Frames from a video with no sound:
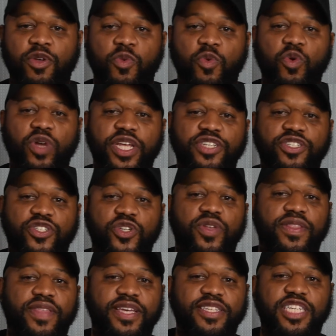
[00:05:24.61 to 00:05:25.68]
We want to ensure
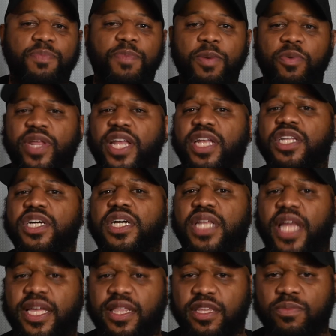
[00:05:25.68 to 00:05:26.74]
that they see people that look
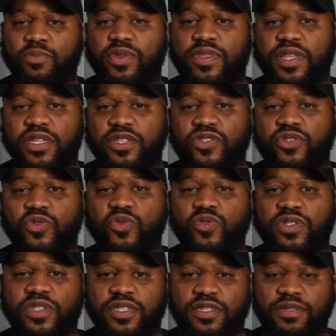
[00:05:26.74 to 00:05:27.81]
like them within the school
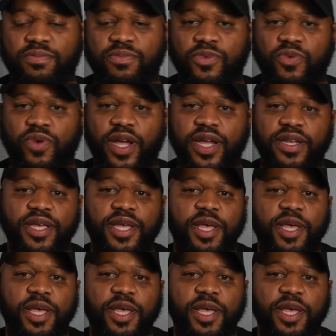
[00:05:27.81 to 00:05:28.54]
system, right?